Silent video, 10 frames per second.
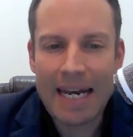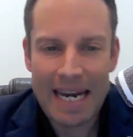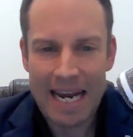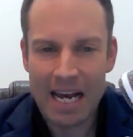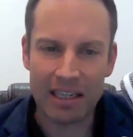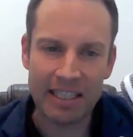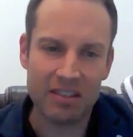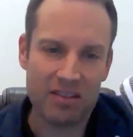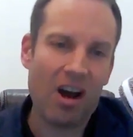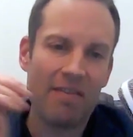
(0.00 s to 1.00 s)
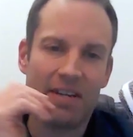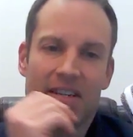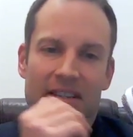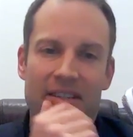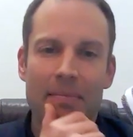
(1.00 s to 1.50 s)
Now, let's dive
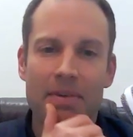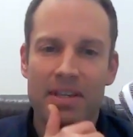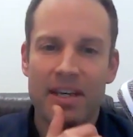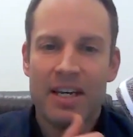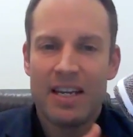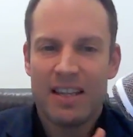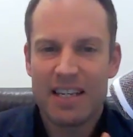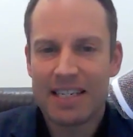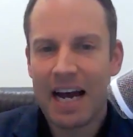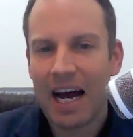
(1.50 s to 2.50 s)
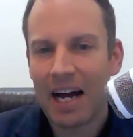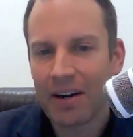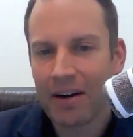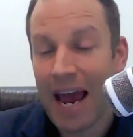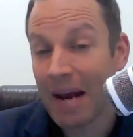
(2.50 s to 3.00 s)
into some of the
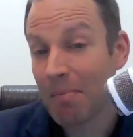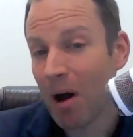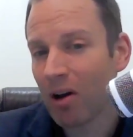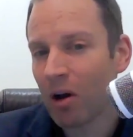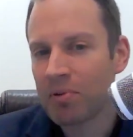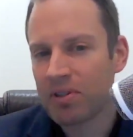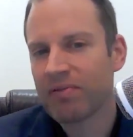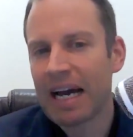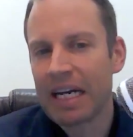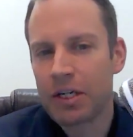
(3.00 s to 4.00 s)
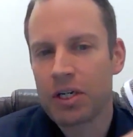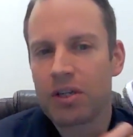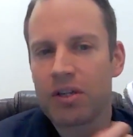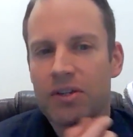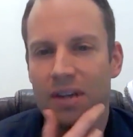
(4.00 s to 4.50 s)
data and my
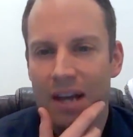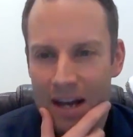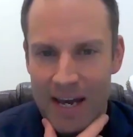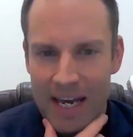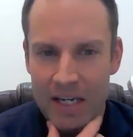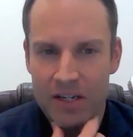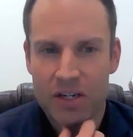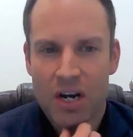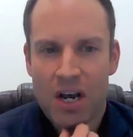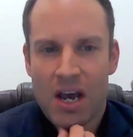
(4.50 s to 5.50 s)
observations for each.